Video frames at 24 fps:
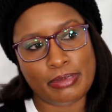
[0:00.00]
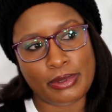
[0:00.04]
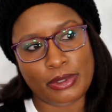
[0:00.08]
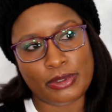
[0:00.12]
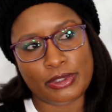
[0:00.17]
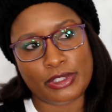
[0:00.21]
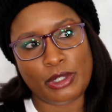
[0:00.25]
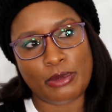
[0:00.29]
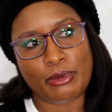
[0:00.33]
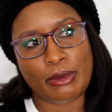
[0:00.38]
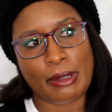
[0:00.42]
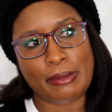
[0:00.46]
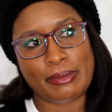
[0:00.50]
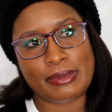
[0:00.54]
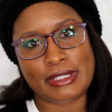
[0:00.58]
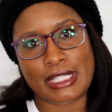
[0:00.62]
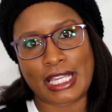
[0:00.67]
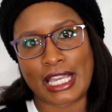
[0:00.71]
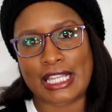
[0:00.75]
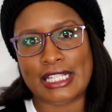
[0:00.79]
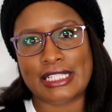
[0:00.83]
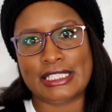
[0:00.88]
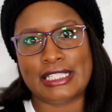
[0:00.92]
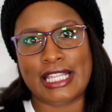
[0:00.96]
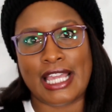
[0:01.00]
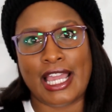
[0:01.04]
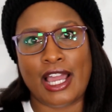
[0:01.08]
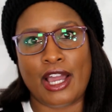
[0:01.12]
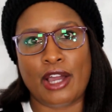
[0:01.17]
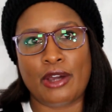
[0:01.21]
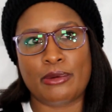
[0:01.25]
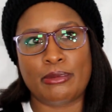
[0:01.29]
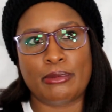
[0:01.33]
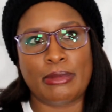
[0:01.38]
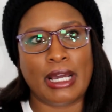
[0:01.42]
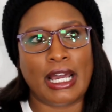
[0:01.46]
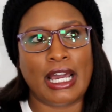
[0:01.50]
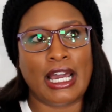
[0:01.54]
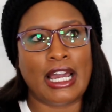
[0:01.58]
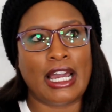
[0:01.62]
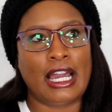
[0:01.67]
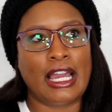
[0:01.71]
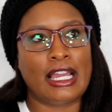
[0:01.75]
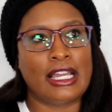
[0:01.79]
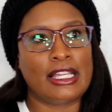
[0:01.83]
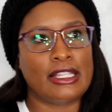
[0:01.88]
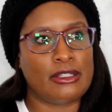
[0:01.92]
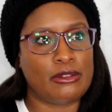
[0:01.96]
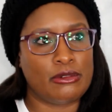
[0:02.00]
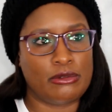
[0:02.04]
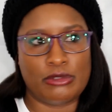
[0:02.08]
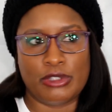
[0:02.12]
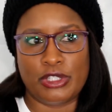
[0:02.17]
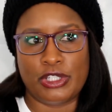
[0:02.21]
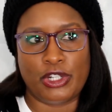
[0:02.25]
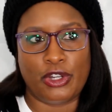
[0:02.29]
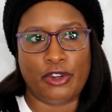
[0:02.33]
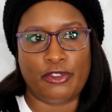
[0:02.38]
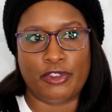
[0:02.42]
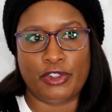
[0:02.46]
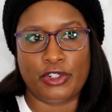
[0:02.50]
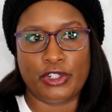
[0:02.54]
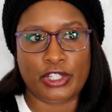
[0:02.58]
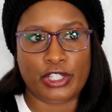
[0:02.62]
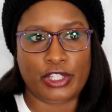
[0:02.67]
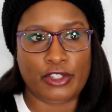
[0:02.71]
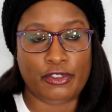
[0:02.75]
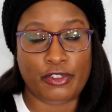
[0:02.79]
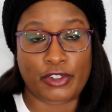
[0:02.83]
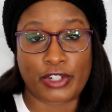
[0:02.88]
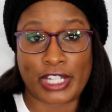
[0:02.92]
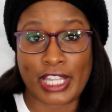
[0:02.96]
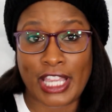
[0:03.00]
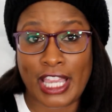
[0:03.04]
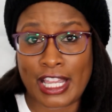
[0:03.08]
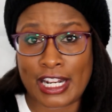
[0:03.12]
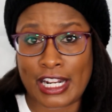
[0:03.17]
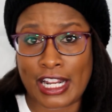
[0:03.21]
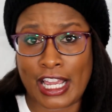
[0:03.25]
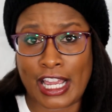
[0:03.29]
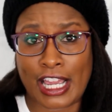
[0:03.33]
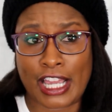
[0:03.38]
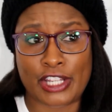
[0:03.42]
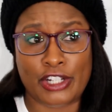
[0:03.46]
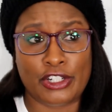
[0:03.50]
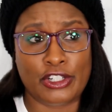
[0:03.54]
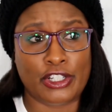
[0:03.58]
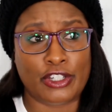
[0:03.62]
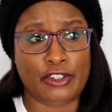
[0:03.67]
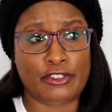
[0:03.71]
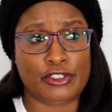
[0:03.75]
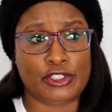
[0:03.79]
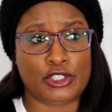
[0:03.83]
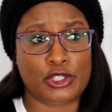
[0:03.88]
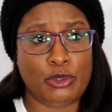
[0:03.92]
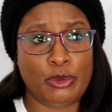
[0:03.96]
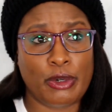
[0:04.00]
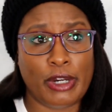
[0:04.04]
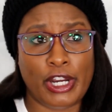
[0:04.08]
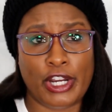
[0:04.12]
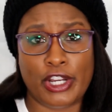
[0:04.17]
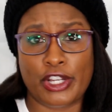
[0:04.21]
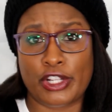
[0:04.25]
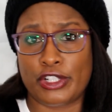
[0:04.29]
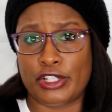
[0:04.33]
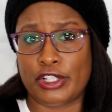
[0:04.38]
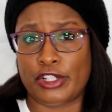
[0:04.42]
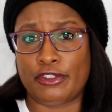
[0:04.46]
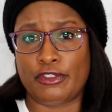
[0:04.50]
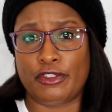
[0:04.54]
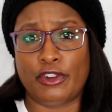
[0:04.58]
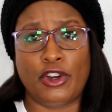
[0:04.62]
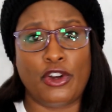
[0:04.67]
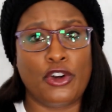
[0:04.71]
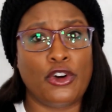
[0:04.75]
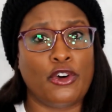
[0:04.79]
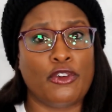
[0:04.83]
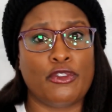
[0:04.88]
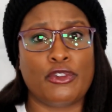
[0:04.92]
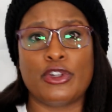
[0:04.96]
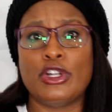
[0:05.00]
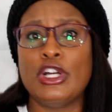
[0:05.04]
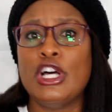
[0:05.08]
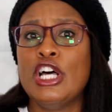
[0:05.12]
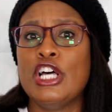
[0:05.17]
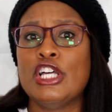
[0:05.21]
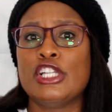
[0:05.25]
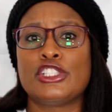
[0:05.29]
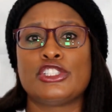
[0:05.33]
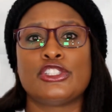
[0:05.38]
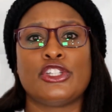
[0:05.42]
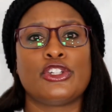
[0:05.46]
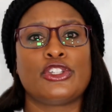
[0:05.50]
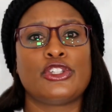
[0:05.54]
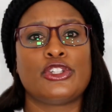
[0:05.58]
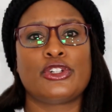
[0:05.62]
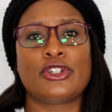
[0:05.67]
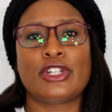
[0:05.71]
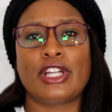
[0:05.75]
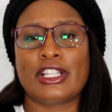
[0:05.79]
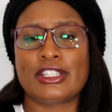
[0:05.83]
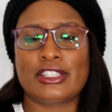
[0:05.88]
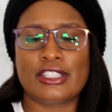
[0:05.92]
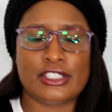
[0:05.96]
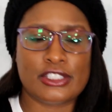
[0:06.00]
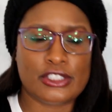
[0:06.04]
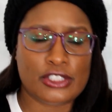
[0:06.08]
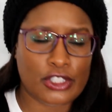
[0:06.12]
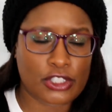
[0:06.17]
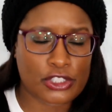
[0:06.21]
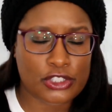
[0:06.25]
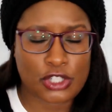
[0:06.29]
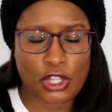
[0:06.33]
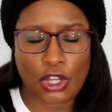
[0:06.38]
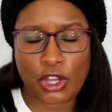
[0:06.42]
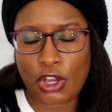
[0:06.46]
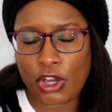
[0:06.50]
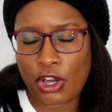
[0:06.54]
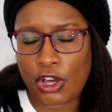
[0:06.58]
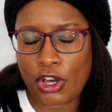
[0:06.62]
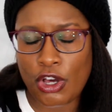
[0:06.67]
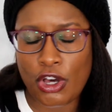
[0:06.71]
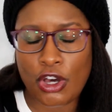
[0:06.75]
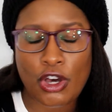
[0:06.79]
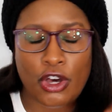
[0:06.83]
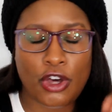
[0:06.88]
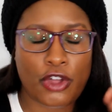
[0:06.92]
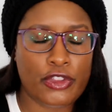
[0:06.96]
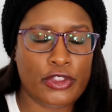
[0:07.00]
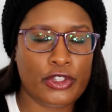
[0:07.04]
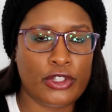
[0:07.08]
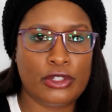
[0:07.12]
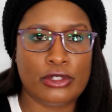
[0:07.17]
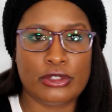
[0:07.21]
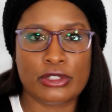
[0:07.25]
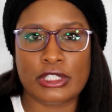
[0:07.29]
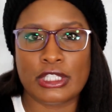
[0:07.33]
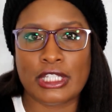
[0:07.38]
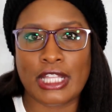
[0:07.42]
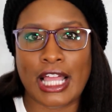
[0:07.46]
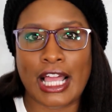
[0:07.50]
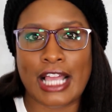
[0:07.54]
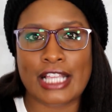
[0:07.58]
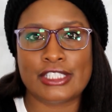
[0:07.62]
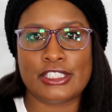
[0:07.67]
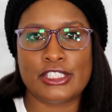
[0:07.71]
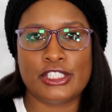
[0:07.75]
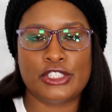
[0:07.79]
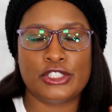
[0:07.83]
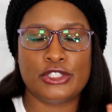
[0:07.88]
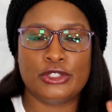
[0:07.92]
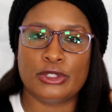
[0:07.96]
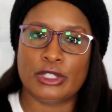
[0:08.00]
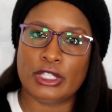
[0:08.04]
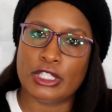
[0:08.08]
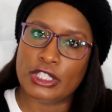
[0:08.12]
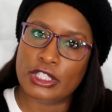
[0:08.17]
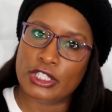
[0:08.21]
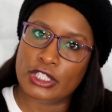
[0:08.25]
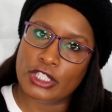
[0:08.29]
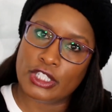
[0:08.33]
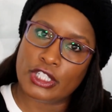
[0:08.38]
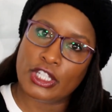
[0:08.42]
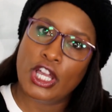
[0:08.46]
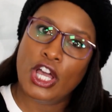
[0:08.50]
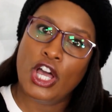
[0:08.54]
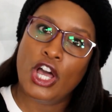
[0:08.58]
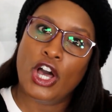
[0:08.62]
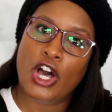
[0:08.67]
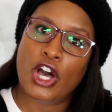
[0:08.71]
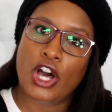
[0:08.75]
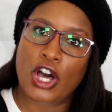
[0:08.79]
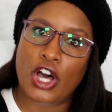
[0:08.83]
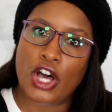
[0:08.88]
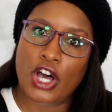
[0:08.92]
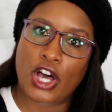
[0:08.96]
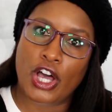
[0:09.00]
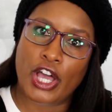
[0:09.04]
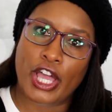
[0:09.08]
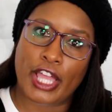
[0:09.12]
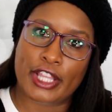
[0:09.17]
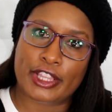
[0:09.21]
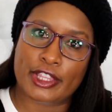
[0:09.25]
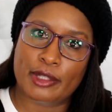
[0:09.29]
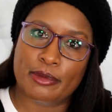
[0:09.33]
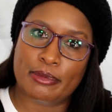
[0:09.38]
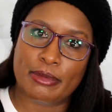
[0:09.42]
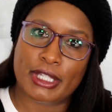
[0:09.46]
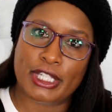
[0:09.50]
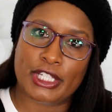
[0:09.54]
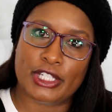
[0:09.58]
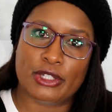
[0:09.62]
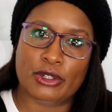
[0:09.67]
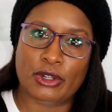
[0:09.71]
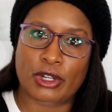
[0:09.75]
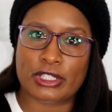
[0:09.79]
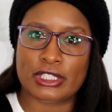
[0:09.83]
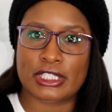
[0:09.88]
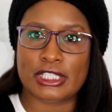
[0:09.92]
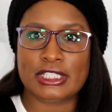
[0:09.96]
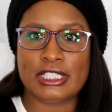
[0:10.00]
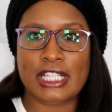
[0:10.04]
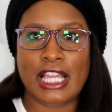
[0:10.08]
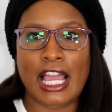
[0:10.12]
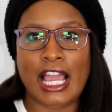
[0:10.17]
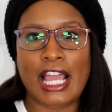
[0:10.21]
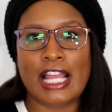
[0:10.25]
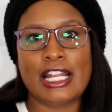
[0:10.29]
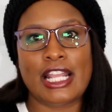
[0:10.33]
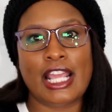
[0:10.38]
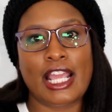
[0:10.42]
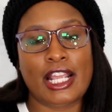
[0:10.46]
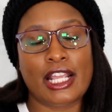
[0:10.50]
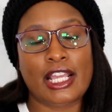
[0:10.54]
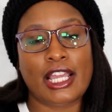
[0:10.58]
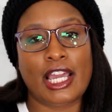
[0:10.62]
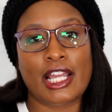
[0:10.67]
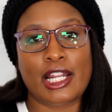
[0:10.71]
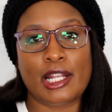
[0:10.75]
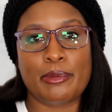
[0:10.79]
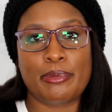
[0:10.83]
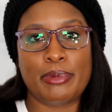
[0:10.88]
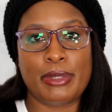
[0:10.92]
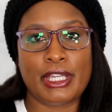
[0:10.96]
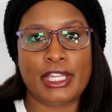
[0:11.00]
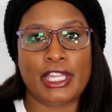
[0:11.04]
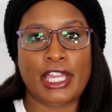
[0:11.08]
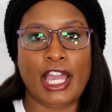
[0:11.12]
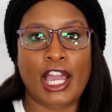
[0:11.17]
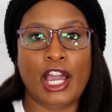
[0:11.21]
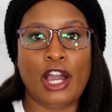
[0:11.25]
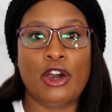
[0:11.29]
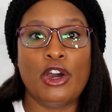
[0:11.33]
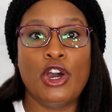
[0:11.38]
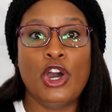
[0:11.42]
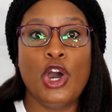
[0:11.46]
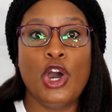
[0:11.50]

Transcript: their website down by, you know, if you're looking for cat eye, you're looking for square, you're looking for oval, so you don't have to search all those glasses. You can look at the menu on the side and kind of pick out